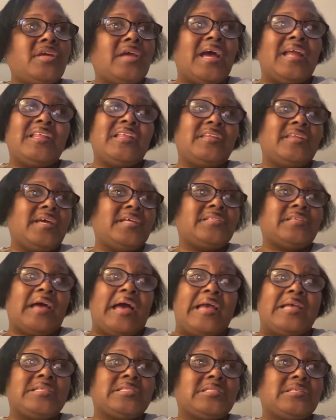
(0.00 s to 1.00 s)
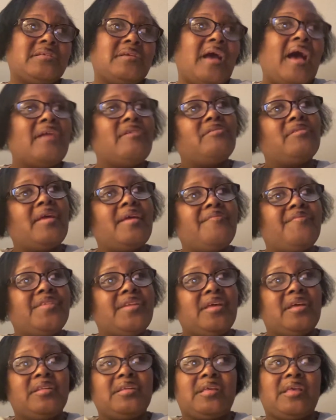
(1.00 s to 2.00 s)
I didn't like the icing. I don't like
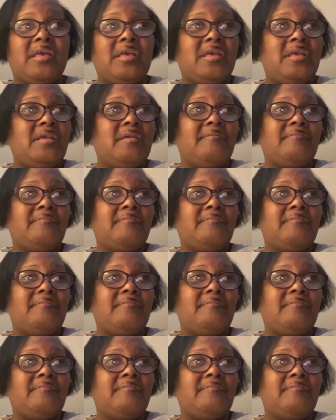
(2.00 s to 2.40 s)
vanilla cake.